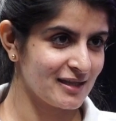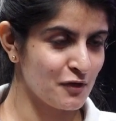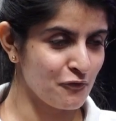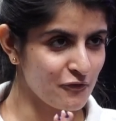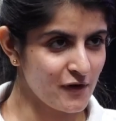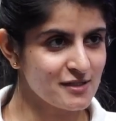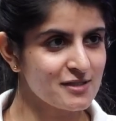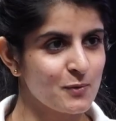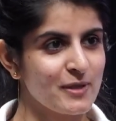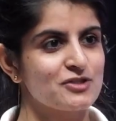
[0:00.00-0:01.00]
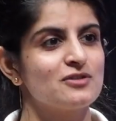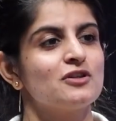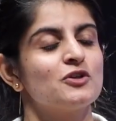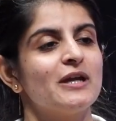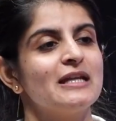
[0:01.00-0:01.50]
The first
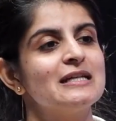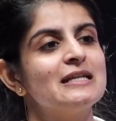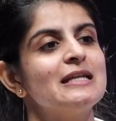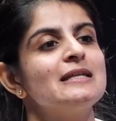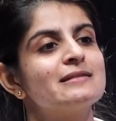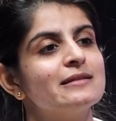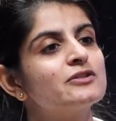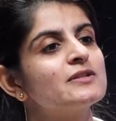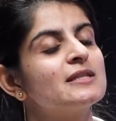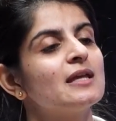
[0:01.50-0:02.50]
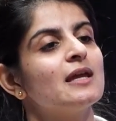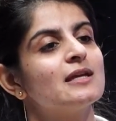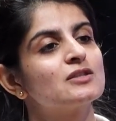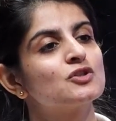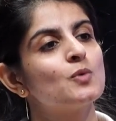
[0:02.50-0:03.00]
question to increase literacy
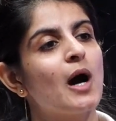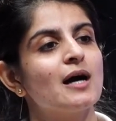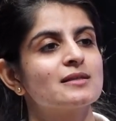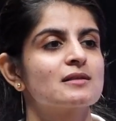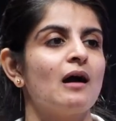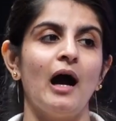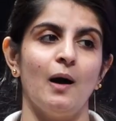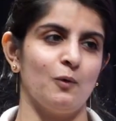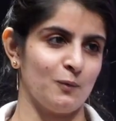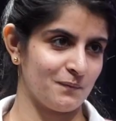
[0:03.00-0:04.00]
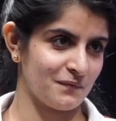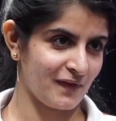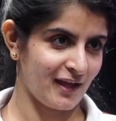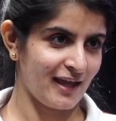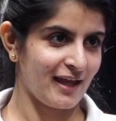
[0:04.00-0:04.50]
is to ask how.
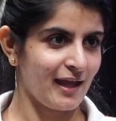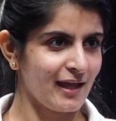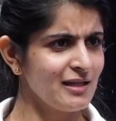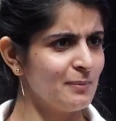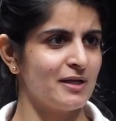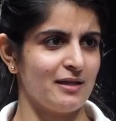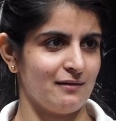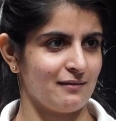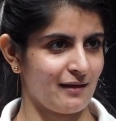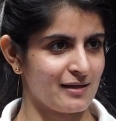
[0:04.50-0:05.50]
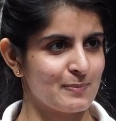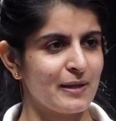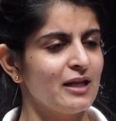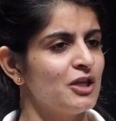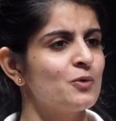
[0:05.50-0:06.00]
Anybody
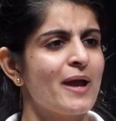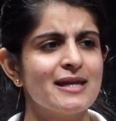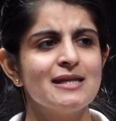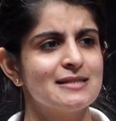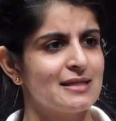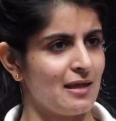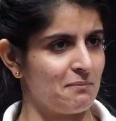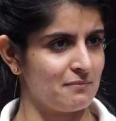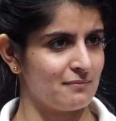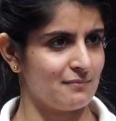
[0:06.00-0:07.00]
explaining you any scheme,